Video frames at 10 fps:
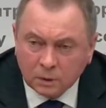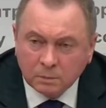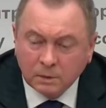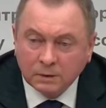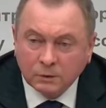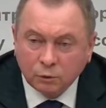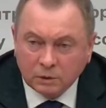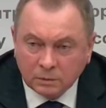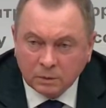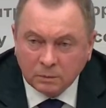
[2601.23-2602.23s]
sort out
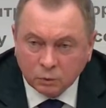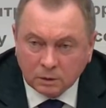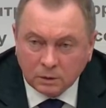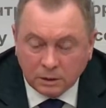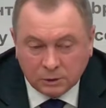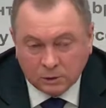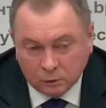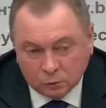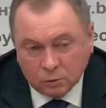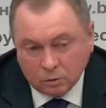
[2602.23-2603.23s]
conflicts
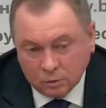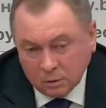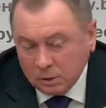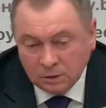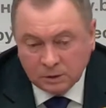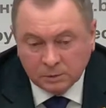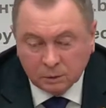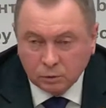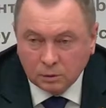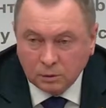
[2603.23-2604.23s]
constructively
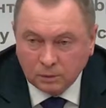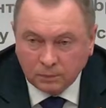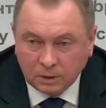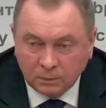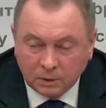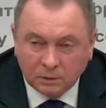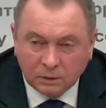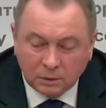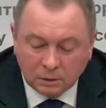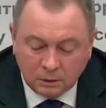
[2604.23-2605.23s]

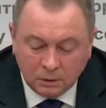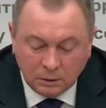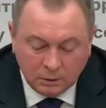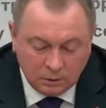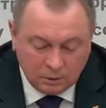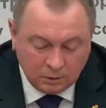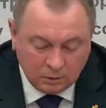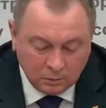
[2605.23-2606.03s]
and peacefully.